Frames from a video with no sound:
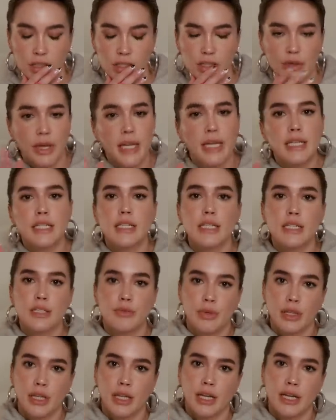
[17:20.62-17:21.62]
So I get to
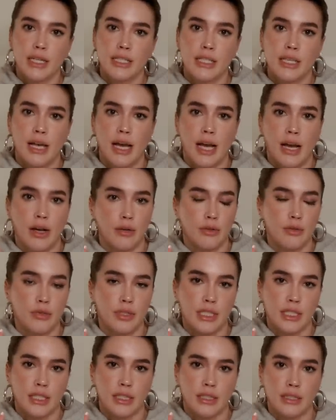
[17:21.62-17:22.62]
this really nice
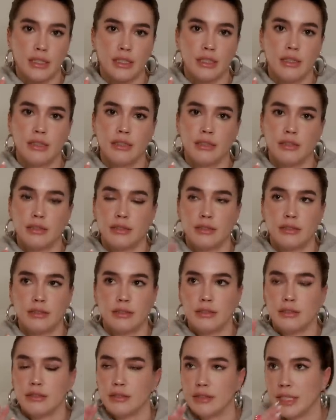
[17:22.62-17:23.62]
house and I
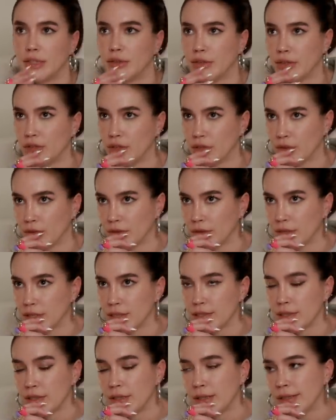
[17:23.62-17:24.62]
don't even know where it
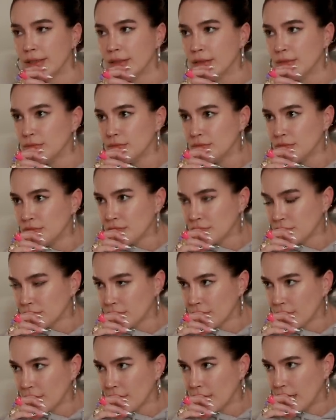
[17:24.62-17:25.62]
was.
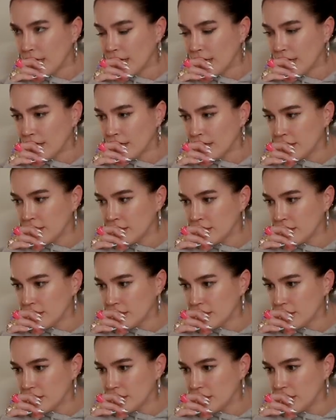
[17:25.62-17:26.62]

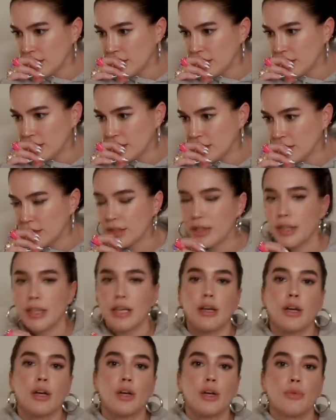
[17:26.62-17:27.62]
And
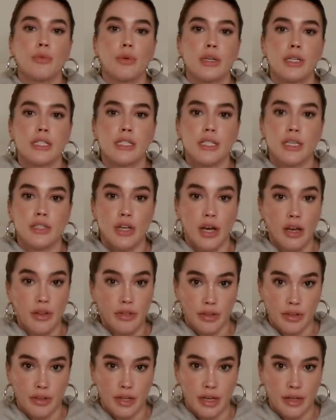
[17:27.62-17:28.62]
there was a
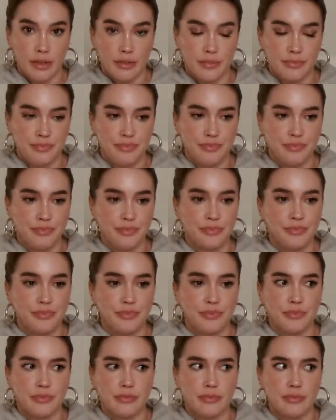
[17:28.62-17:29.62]
toddler there.
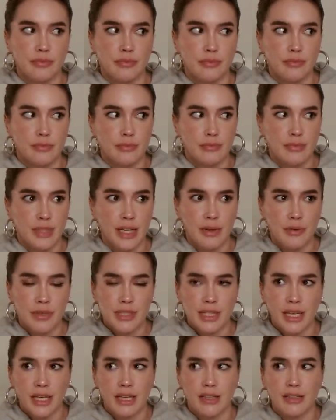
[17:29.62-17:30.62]
I
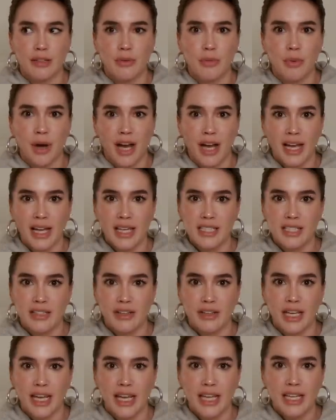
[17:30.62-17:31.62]
was like, why is
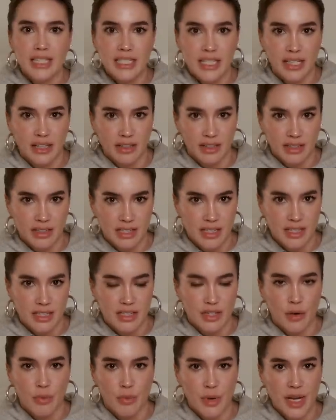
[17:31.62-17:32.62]
there kids here? This is
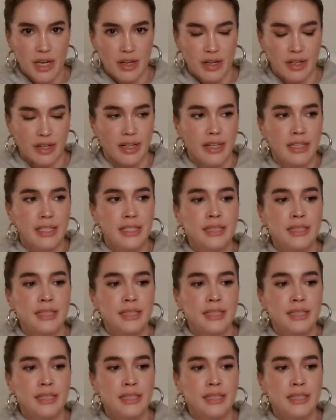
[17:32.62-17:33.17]
so weird